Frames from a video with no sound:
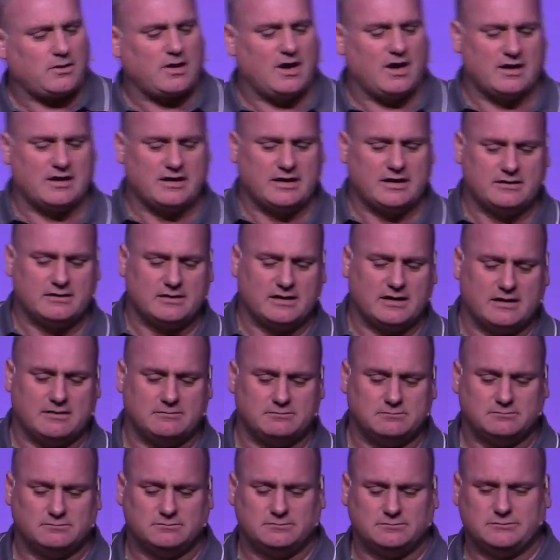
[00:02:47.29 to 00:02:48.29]
And then
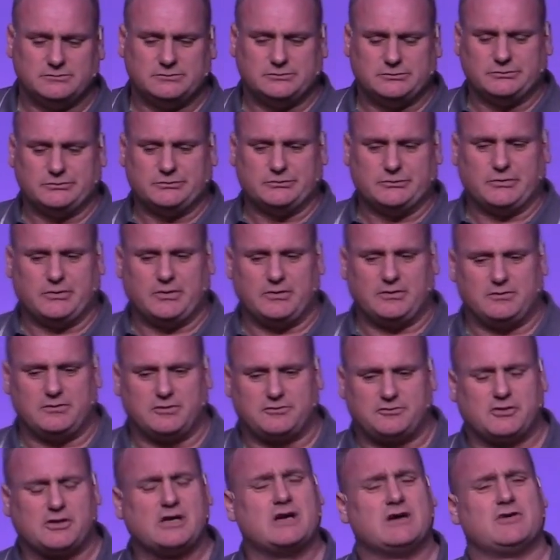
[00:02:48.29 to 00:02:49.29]
the
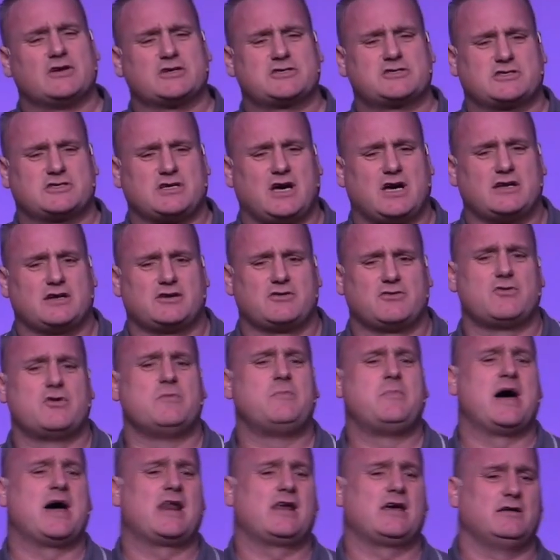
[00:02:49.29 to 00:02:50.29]
3 of us started to
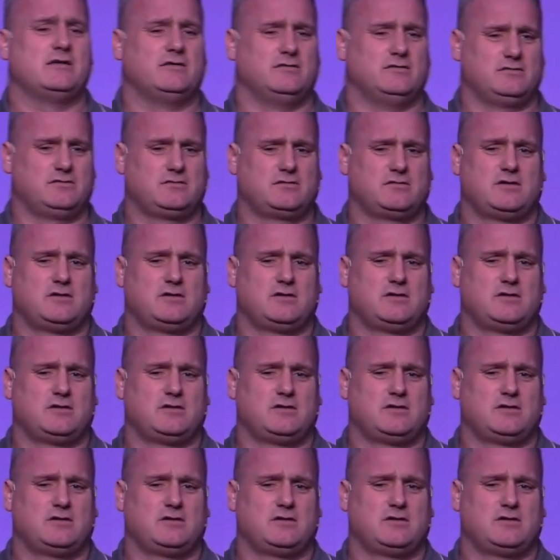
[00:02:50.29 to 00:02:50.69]
rebel.